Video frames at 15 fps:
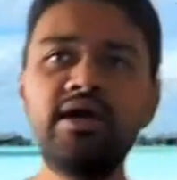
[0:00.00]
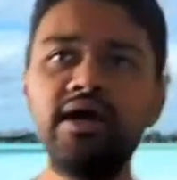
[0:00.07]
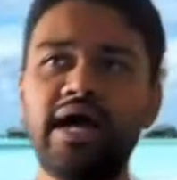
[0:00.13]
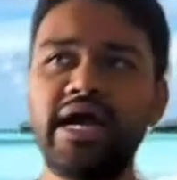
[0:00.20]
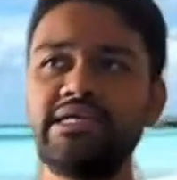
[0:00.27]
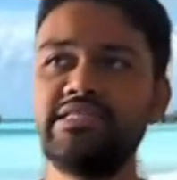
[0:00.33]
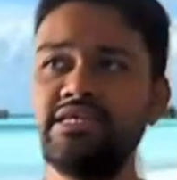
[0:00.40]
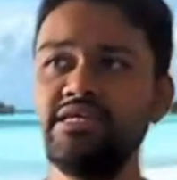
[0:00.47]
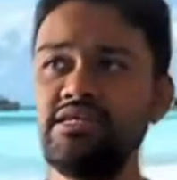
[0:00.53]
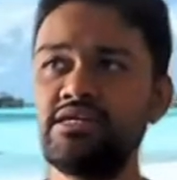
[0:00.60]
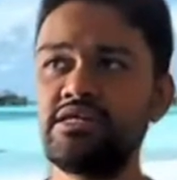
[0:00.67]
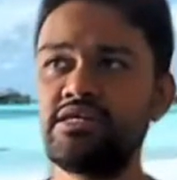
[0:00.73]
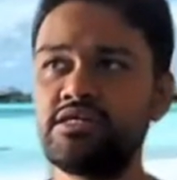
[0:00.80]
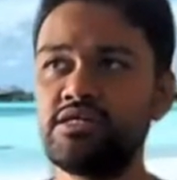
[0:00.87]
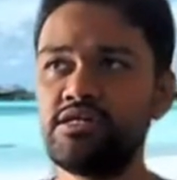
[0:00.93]
I think,
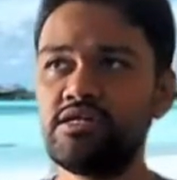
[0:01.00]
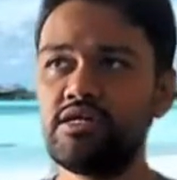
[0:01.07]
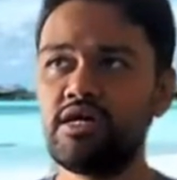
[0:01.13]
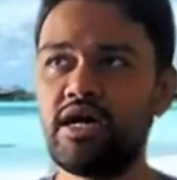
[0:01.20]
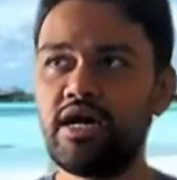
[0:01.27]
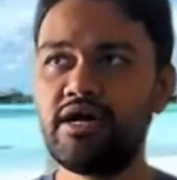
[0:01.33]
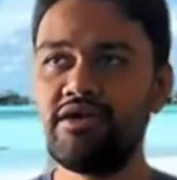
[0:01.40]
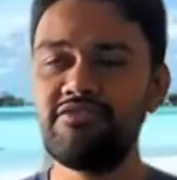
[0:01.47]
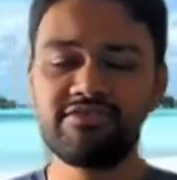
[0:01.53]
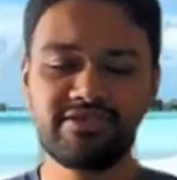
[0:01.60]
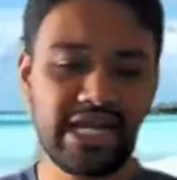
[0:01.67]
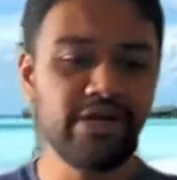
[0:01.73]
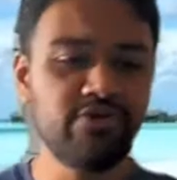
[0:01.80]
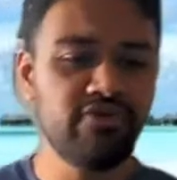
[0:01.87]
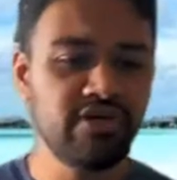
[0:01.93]
try
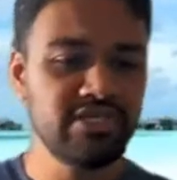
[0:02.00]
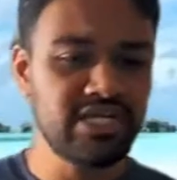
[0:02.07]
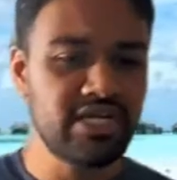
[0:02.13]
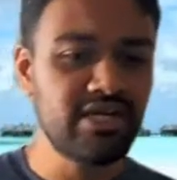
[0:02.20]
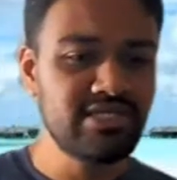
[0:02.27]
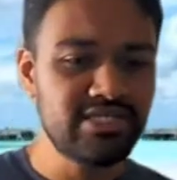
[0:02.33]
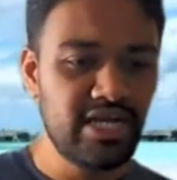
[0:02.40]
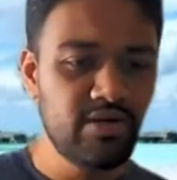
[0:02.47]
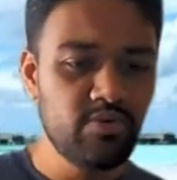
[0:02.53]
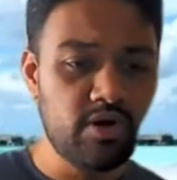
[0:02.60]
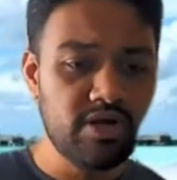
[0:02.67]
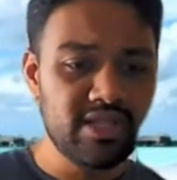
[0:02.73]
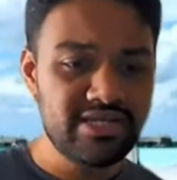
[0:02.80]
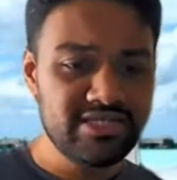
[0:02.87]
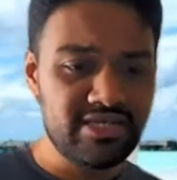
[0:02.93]
to first understand what
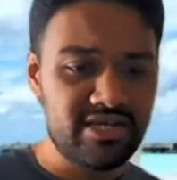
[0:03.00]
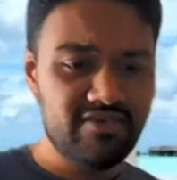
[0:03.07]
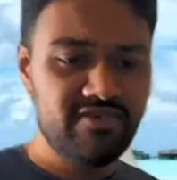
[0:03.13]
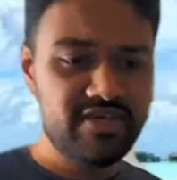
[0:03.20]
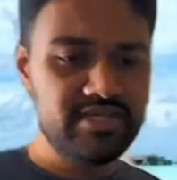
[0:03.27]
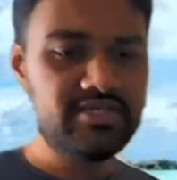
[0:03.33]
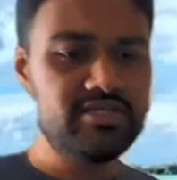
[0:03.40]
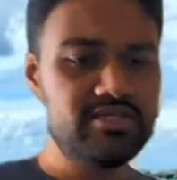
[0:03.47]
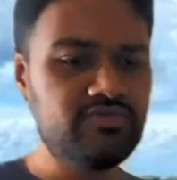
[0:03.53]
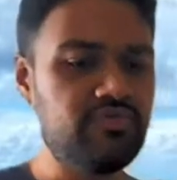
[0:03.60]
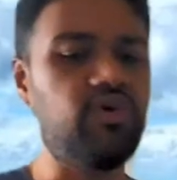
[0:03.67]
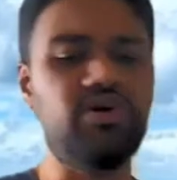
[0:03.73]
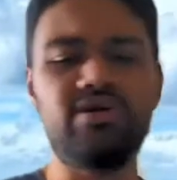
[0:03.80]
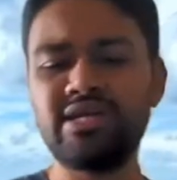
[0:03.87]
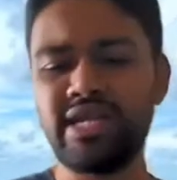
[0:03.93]
that certification is
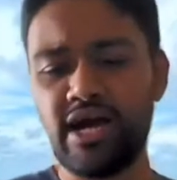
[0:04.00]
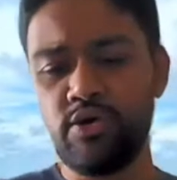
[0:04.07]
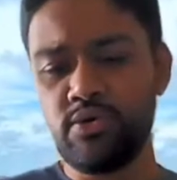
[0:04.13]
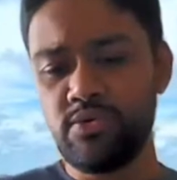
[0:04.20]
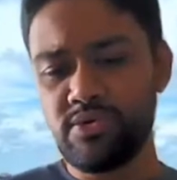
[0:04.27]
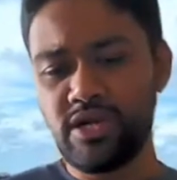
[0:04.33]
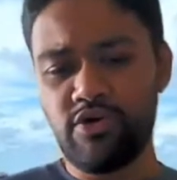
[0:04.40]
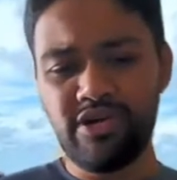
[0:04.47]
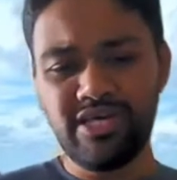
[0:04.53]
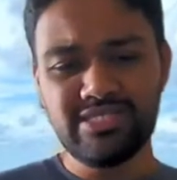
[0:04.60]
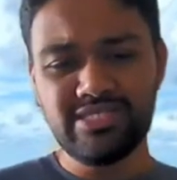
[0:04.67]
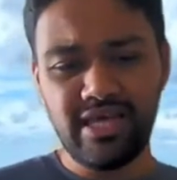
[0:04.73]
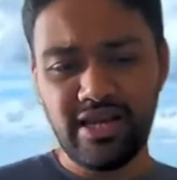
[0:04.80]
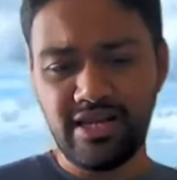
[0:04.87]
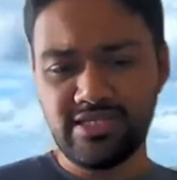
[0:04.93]
for. Nowadays
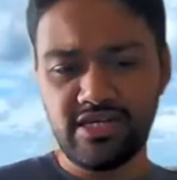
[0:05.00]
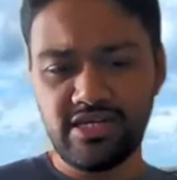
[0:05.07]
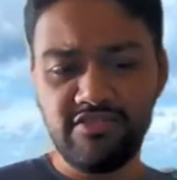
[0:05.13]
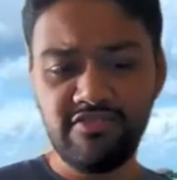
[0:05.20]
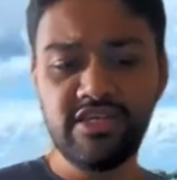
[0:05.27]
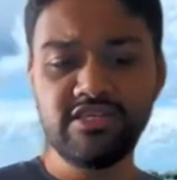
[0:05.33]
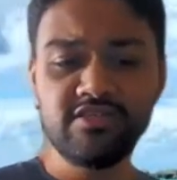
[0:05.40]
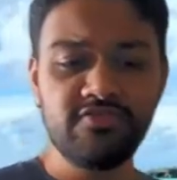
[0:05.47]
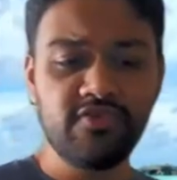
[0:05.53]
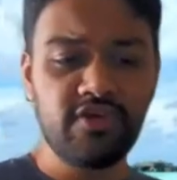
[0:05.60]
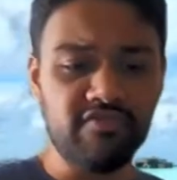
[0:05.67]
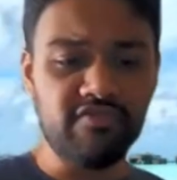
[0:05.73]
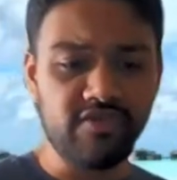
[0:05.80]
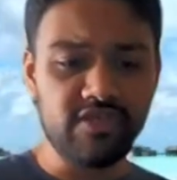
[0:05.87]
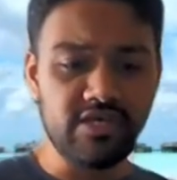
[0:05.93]
there are certifications for
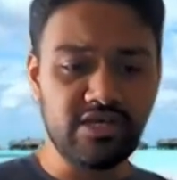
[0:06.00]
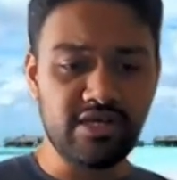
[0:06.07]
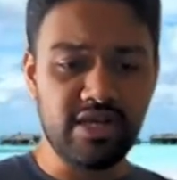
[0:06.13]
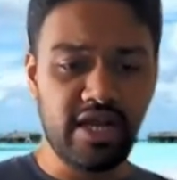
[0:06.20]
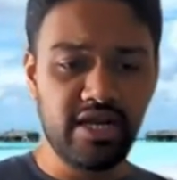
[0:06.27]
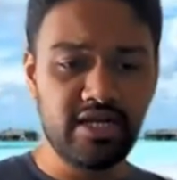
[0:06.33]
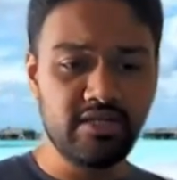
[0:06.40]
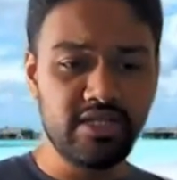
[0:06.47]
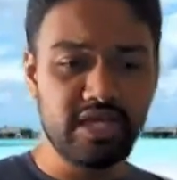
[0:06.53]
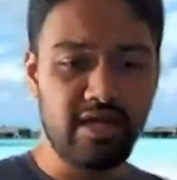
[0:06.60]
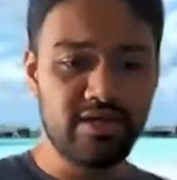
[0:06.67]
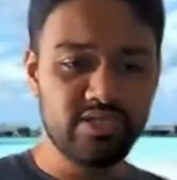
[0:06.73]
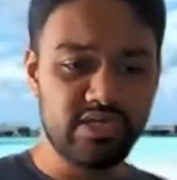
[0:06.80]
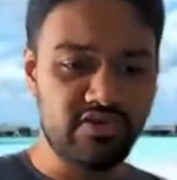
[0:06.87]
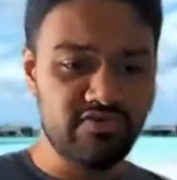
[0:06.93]
everything, right? There are
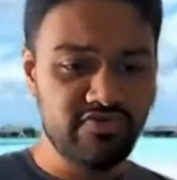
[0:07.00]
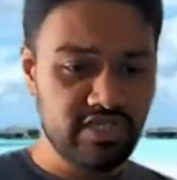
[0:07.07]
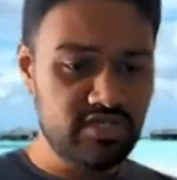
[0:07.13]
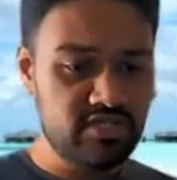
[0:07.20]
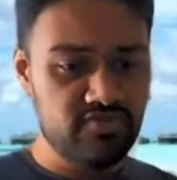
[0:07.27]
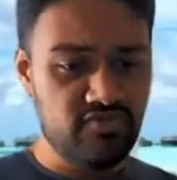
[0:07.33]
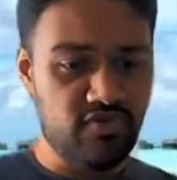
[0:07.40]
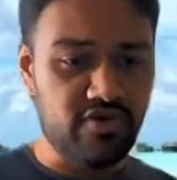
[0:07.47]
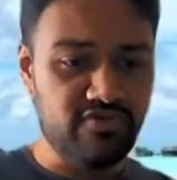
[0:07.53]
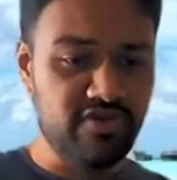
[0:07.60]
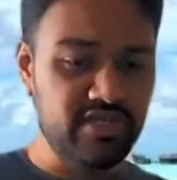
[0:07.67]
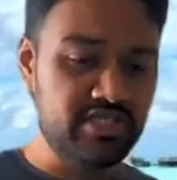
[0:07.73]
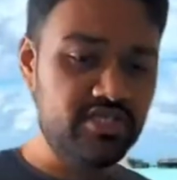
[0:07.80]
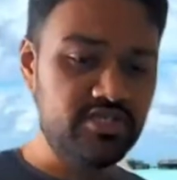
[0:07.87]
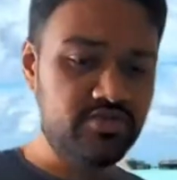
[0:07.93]
certifications for
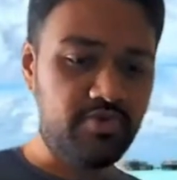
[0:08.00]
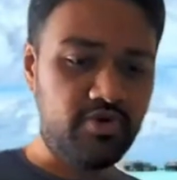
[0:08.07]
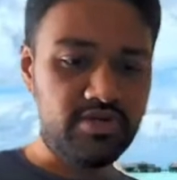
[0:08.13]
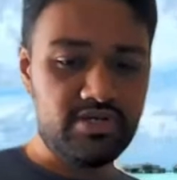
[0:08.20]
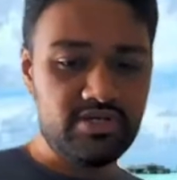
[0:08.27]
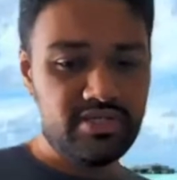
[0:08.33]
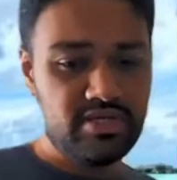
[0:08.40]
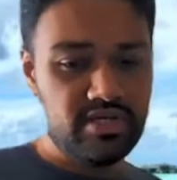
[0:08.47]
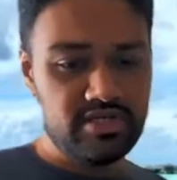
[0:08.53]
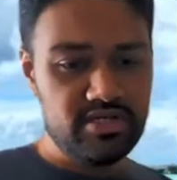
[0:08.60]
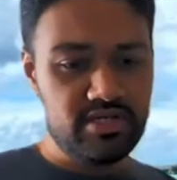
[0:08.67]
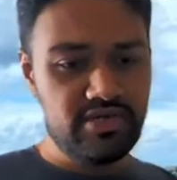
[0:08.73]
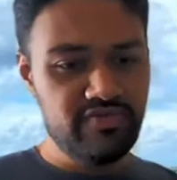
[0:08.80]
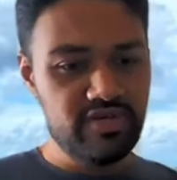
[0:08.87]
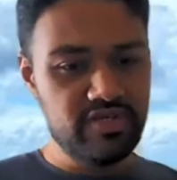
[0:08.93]
first responders, there are
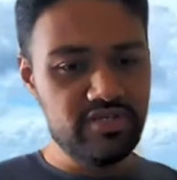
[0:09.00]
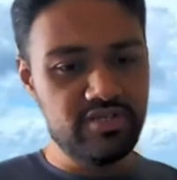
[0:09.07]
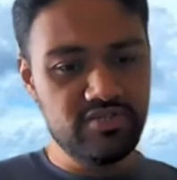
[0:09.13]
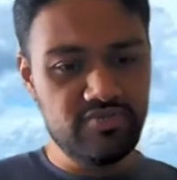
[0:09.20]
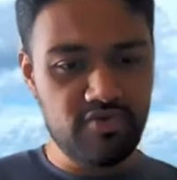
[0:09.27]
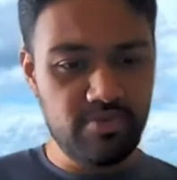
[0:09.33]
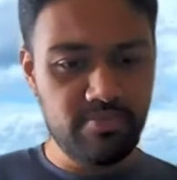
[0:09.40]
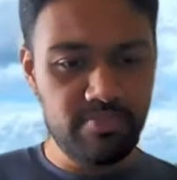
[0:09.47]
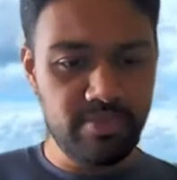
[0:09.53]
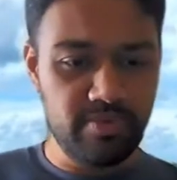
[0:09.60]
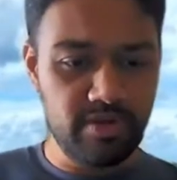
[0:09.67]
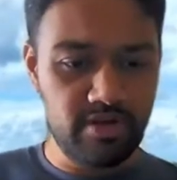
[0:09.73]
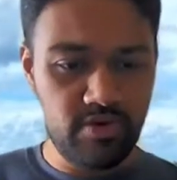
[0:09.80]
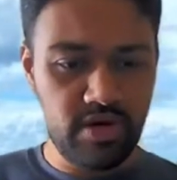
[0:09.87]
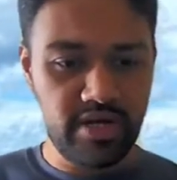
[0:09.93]
certifications for people
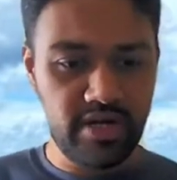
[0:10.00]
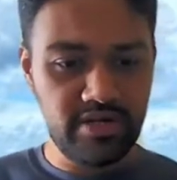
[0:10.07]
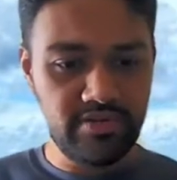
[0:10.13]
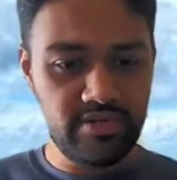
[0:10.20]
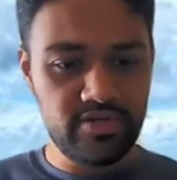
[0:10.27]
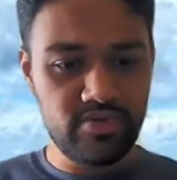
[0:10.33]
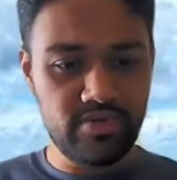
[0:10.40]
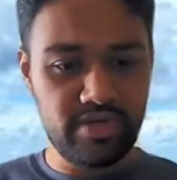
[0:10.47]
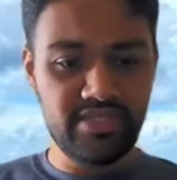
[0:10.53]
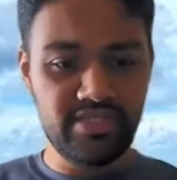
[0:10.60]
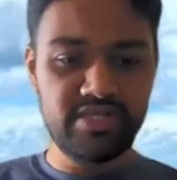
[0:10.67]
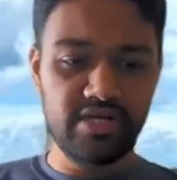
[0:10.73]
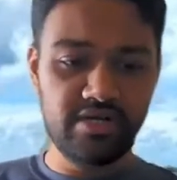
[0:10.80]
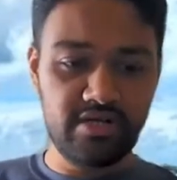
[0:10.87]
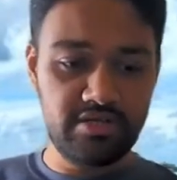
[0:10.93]
who are,
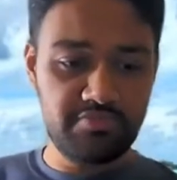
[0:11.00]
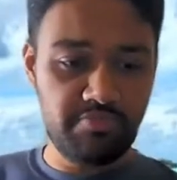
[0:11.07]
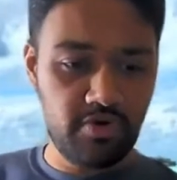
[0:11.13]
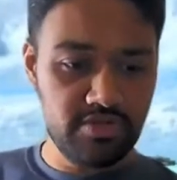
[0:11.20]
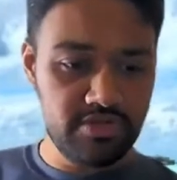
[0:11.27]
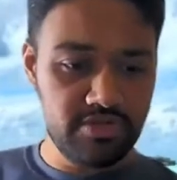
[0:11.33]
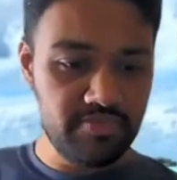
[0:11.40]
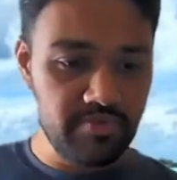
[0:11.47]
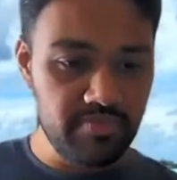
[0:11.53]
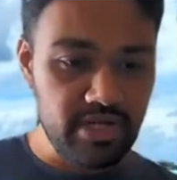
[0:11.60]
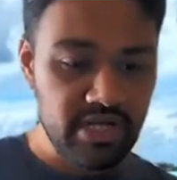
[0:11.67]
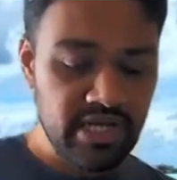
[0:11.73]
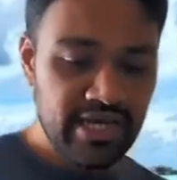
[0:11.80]
incident response people.